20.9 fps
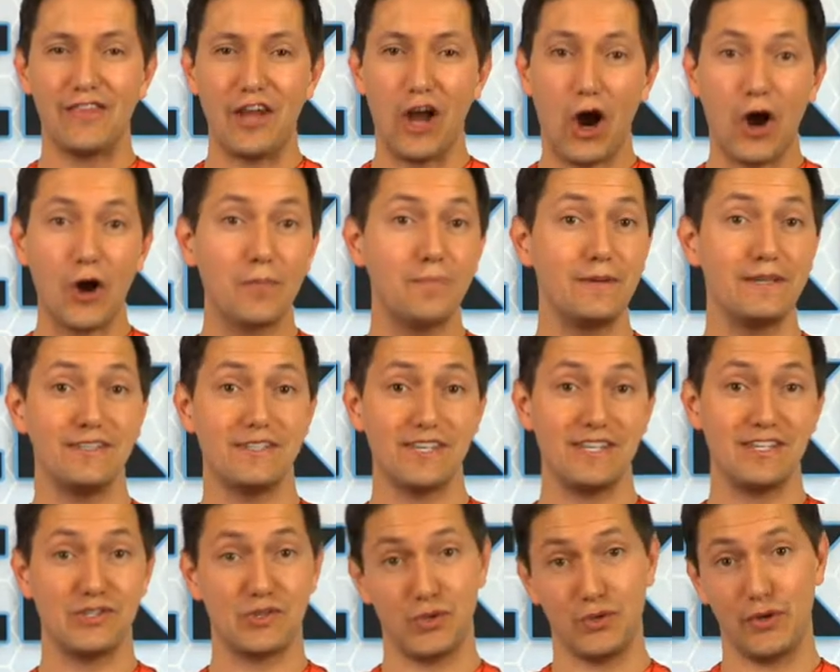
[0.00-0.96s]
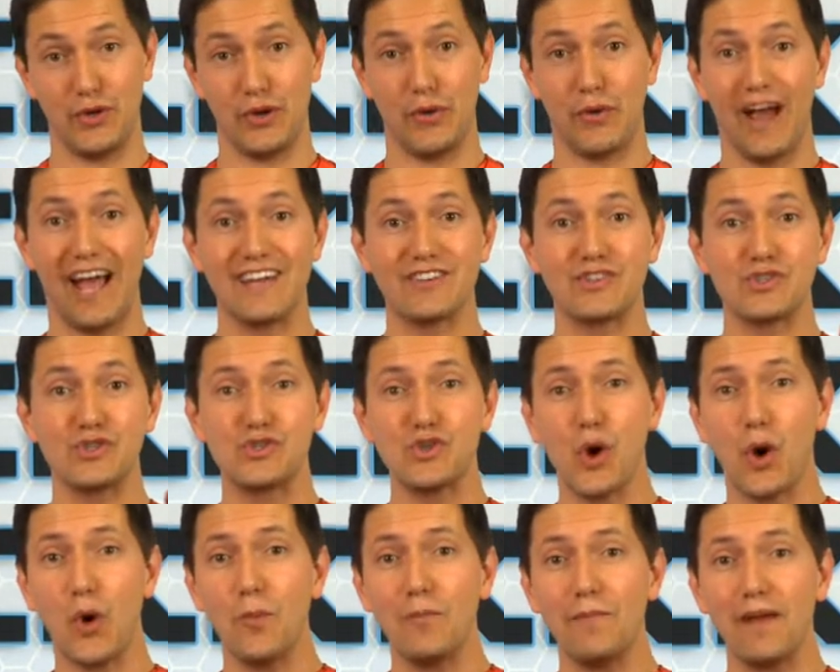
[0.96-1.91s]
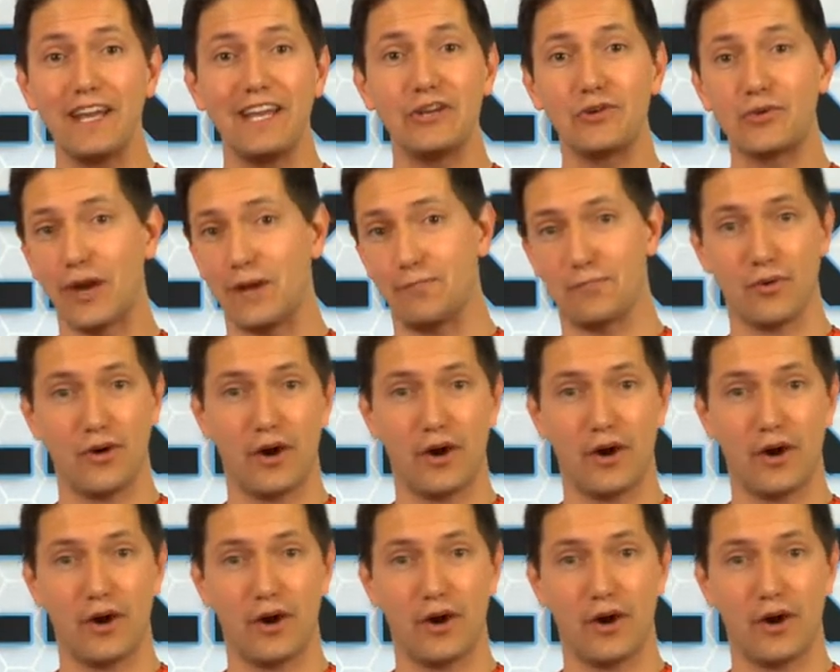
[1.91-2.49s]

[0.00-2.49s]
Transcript: The RPC Studio has so many great